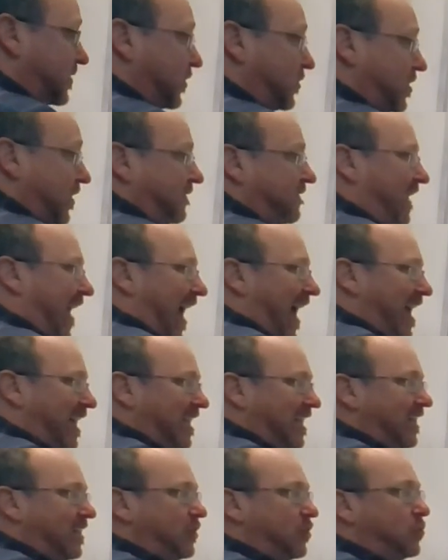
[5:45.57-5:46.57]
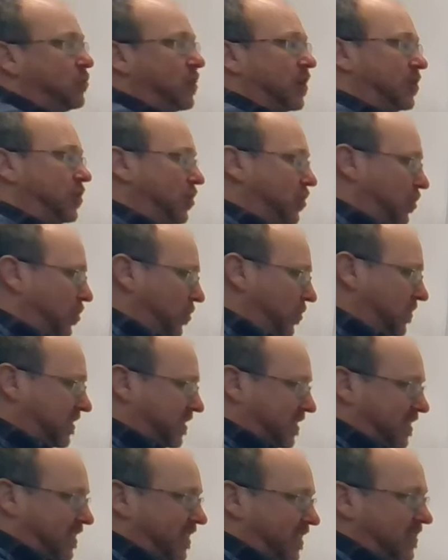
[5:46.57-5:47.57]
So dividing, you can
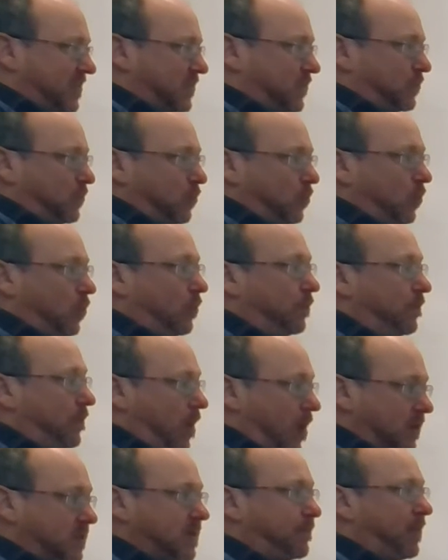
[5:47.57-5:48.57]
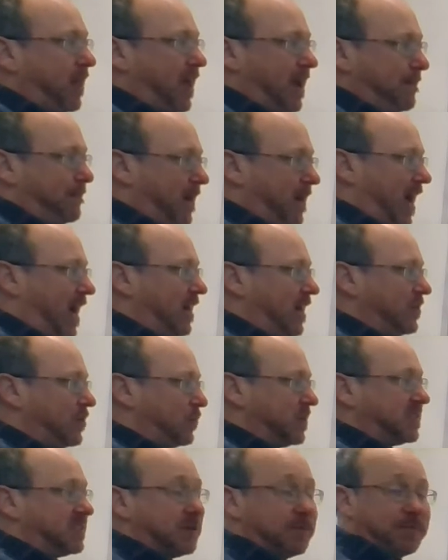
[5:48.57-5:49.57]
use this rule, multiply by the
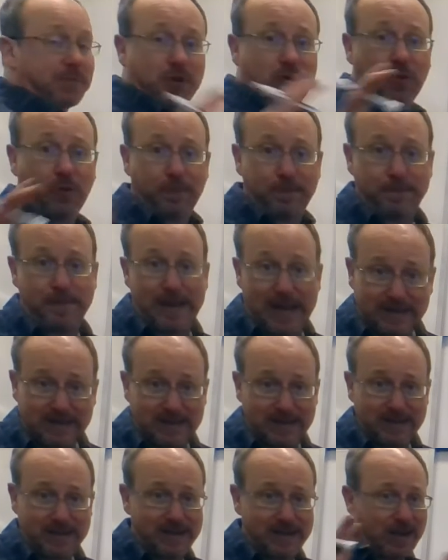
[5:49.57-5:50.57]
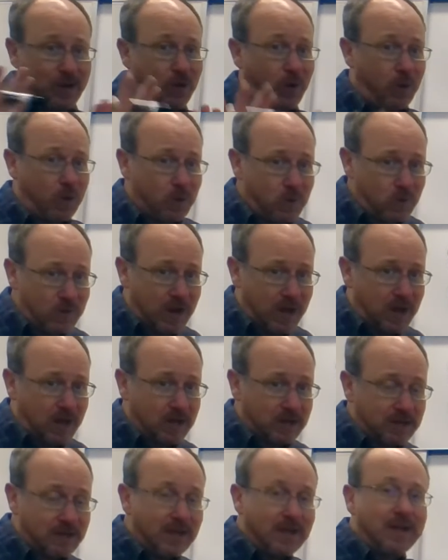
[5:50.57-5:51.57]
reciprocal method. Now, hold
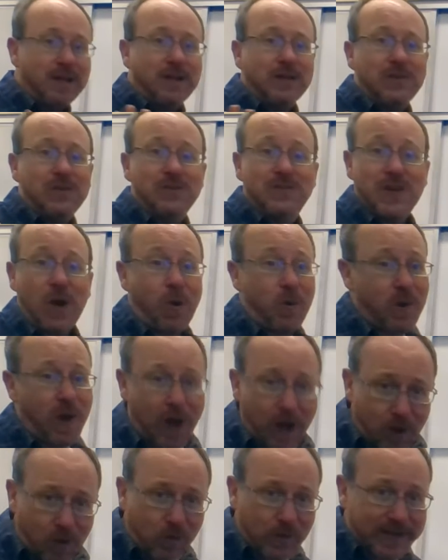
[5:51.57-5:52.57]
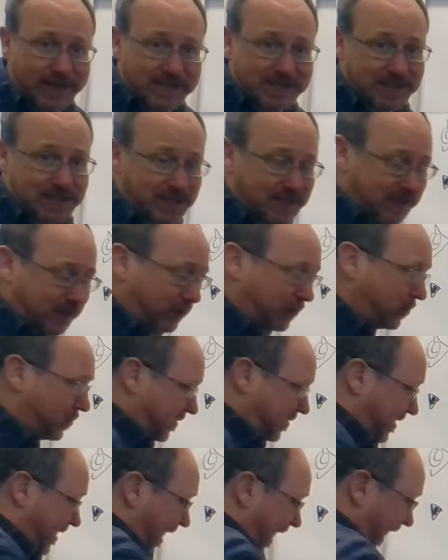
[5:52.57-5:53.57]
on. You don't always need to
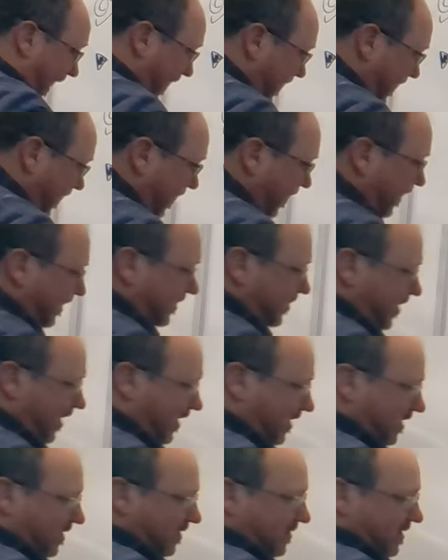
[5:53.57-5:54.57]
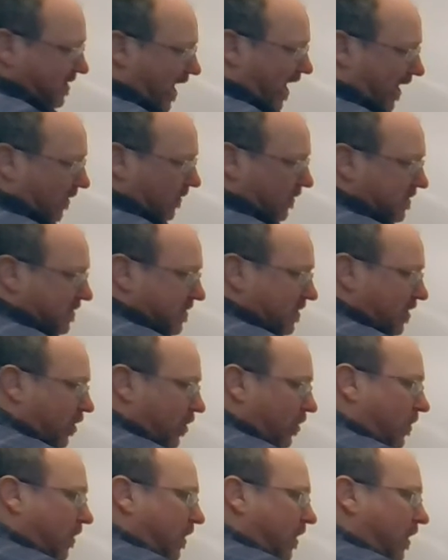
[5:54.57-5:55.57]
use that. Check this out.
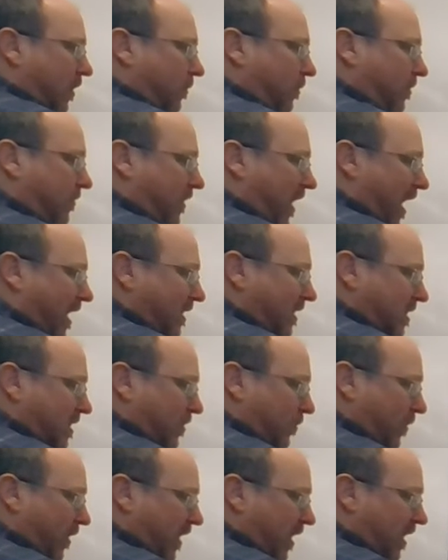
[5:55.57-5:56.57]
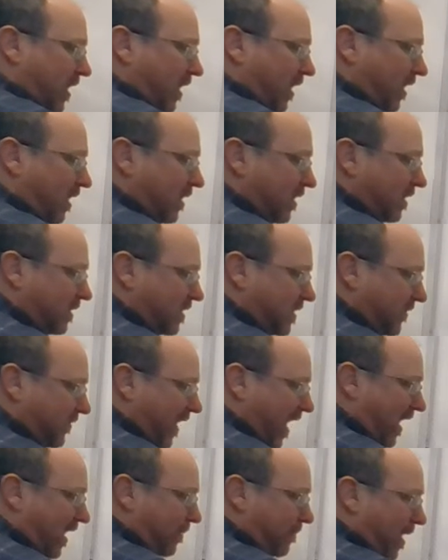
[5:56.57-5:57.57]
So we've got 3
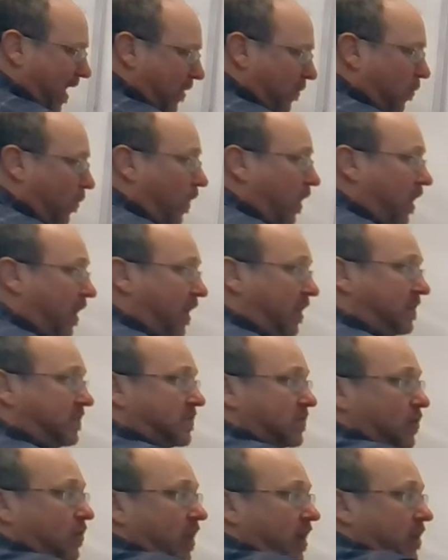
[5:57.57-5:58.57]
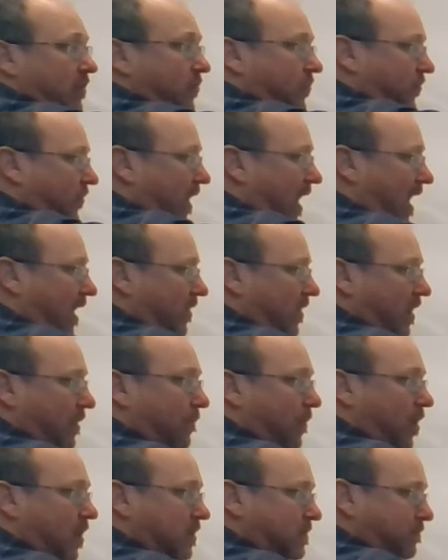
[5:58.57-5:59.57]
divided by 1. So like
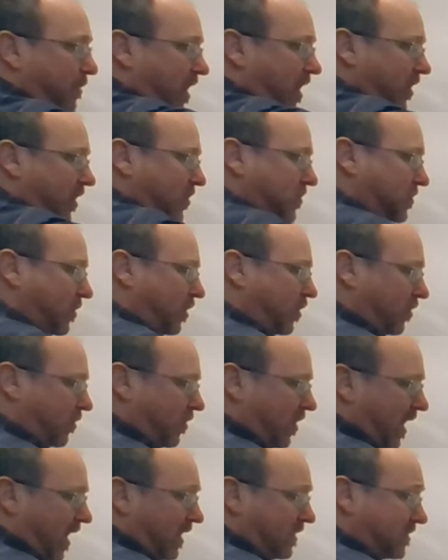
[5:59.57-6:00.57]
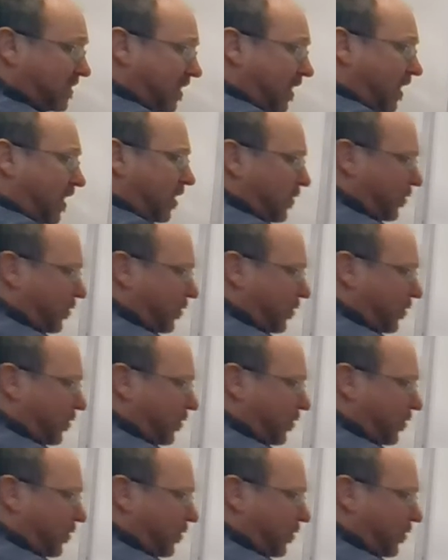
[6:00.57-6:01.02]
multiplying goes straight across.